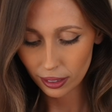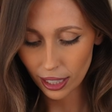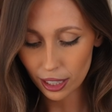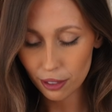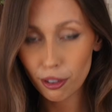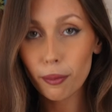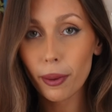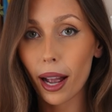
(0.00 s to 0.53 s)

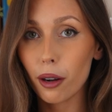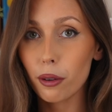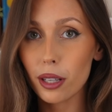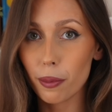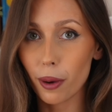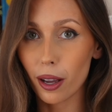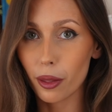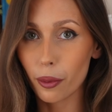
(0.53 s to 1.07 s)
It's from Aldi,
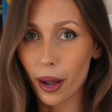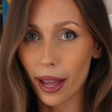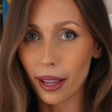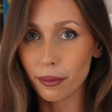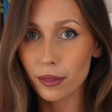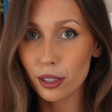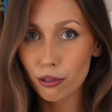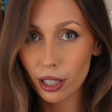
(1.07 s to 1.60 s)
by the
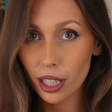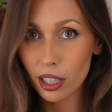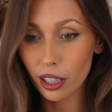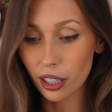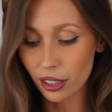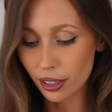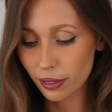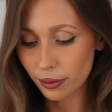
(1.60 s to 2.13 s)
way. It's really good.